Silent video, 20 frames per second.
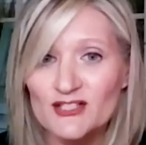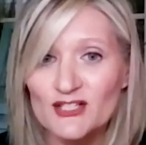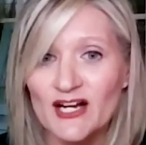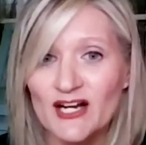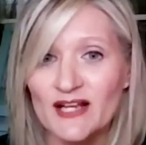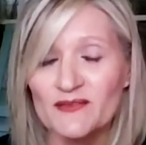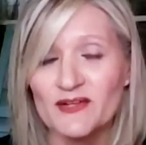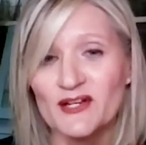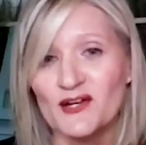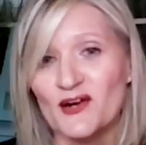and
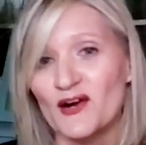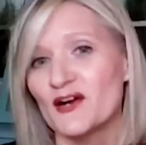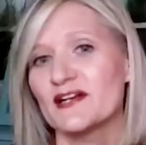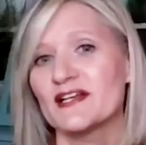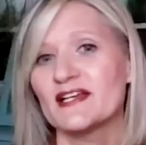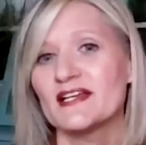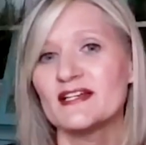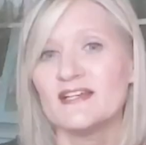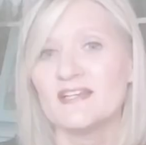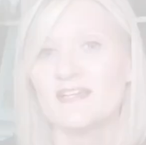
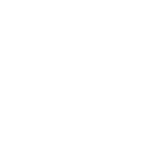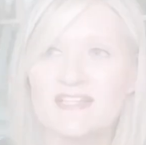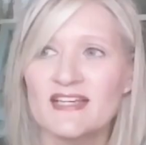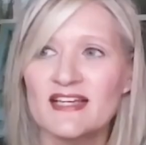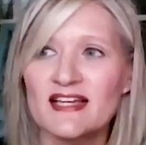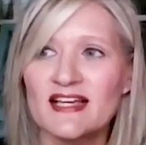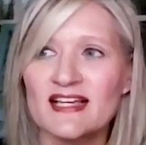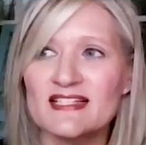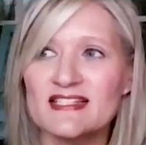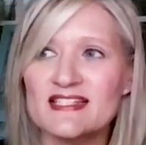regarded,
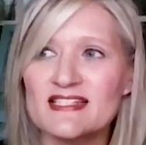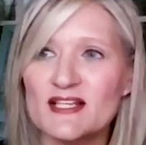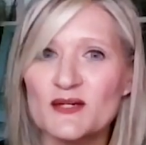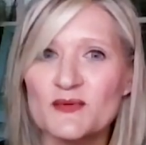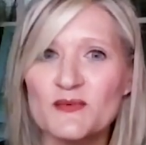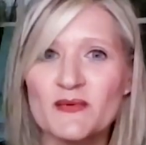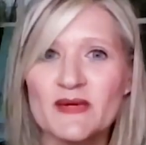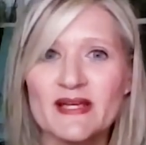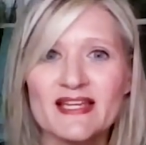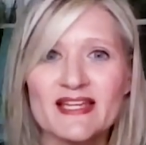and so
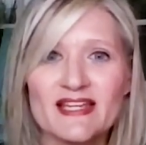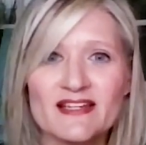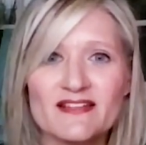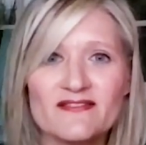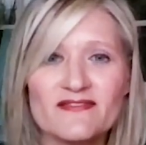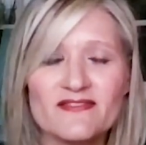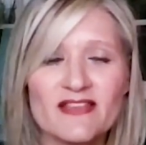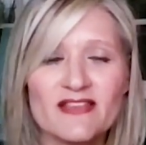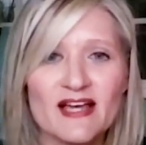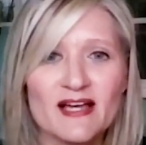we
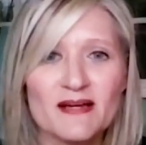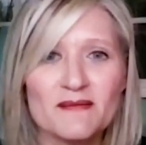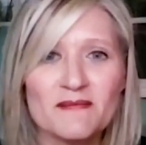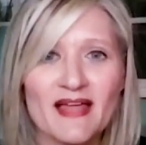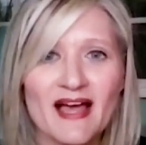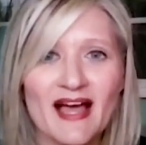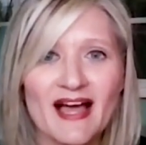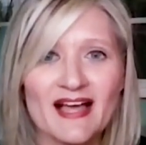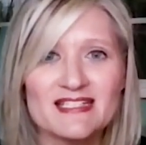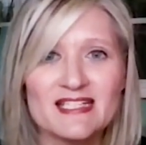give them
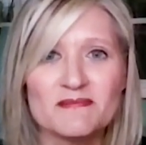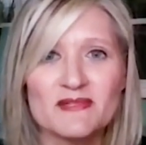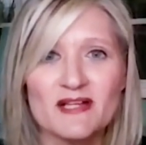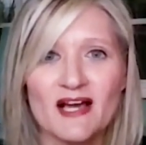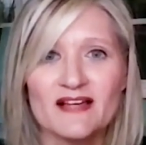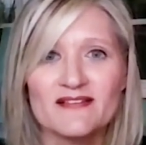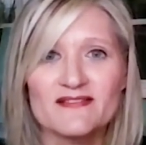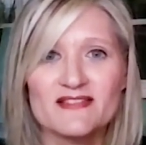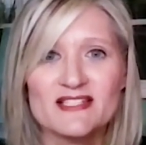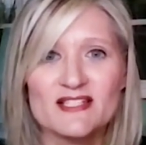that deep
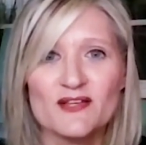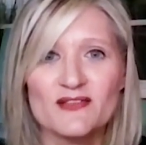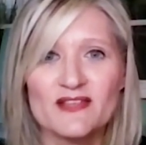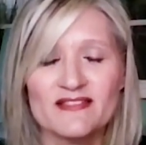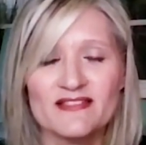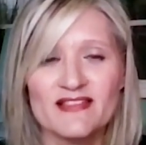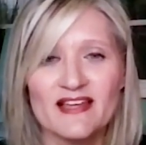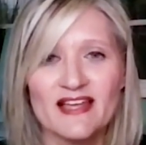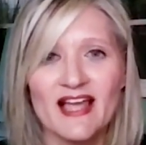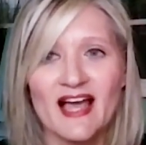dive
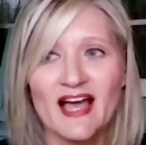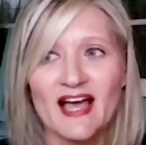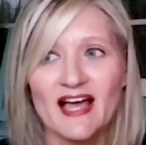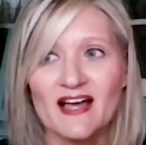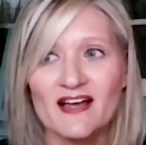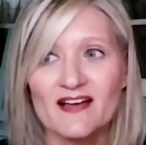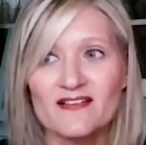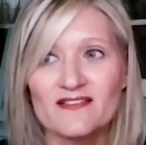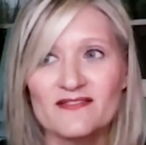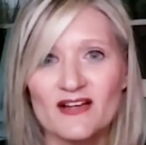so that they
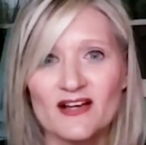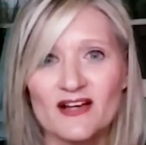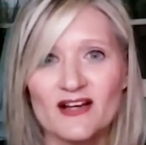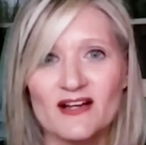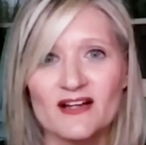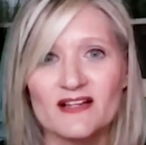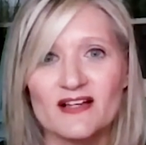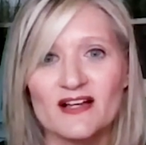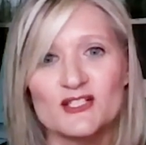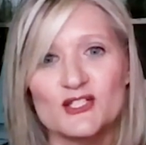have
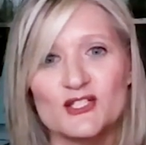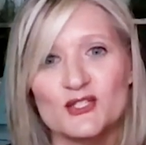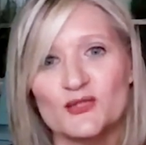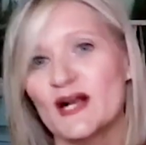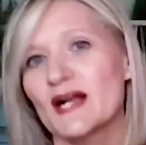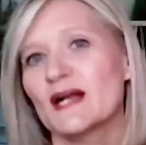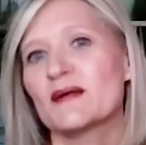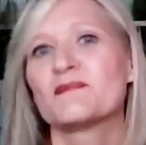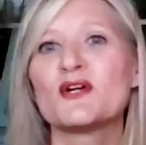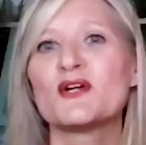a
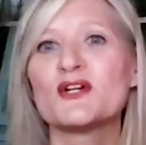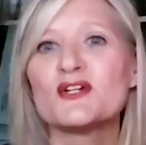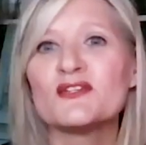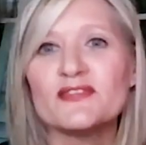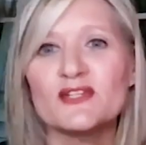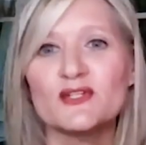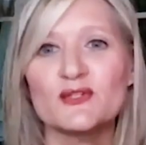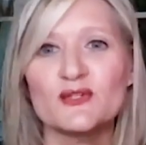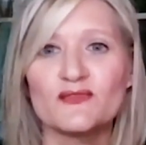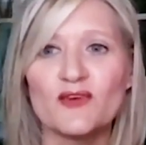direct
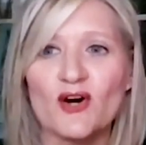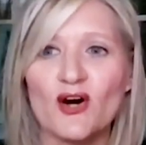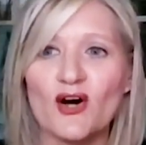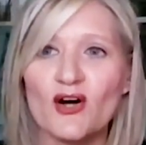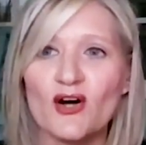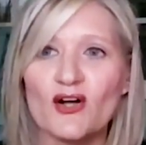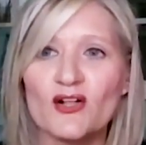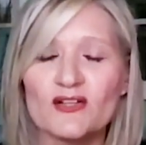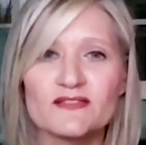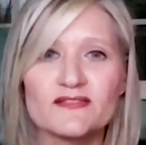purview of
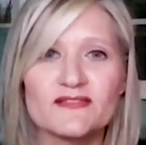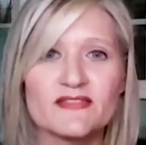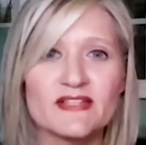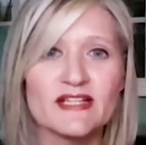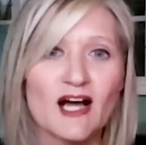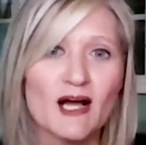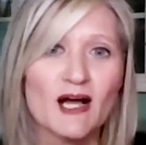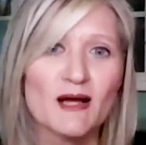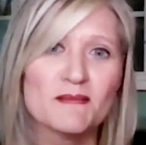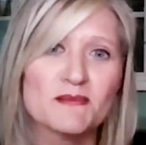all of
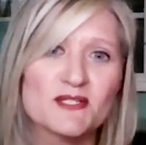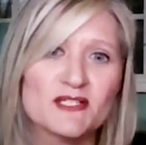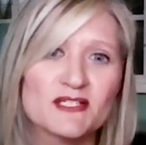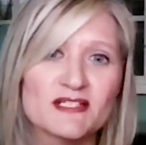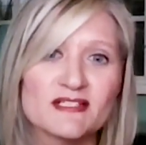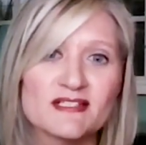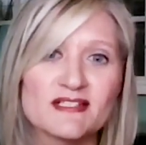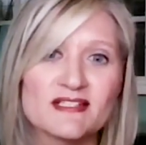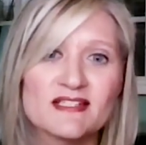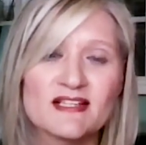the
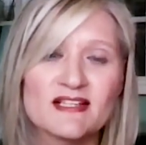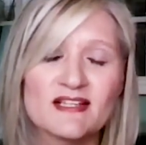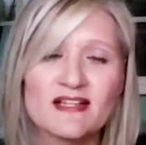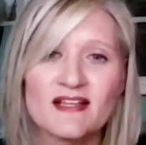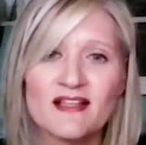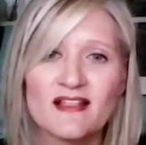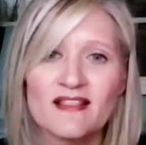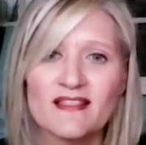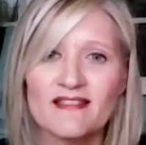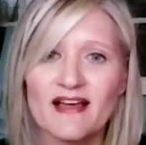options
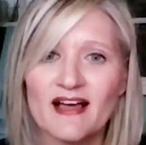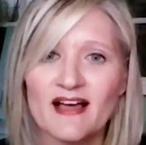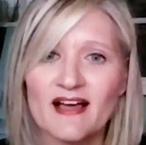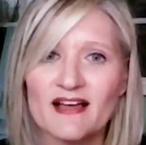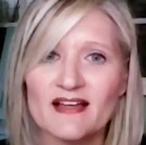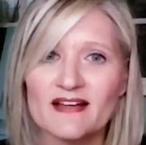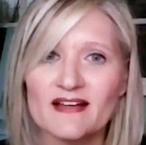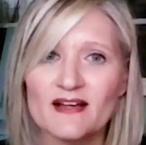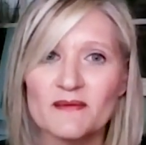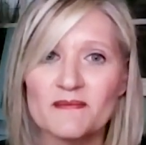
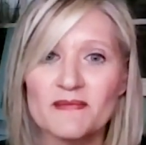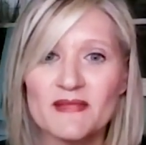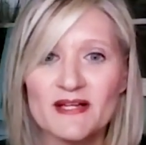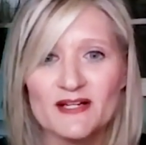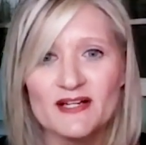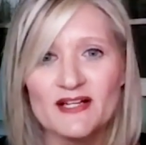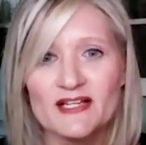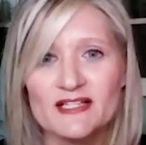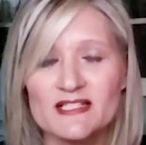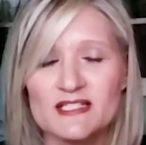that their
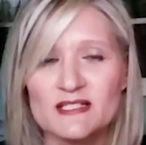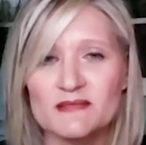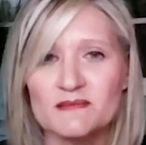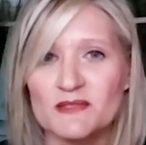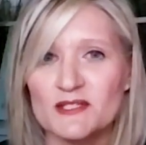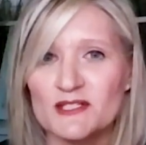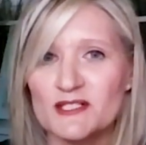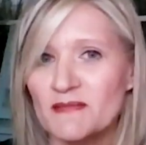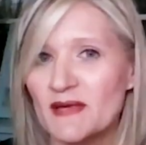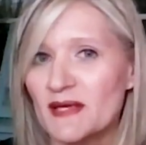
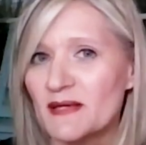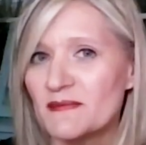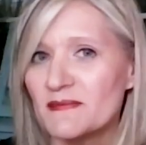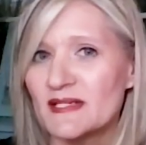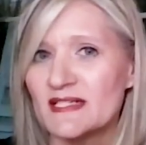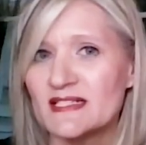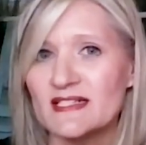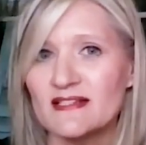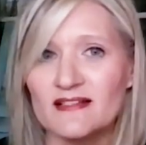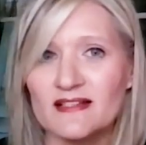customers may be
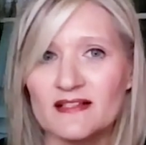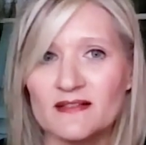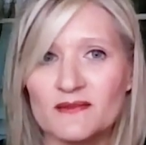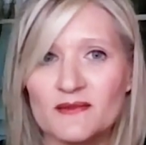dealing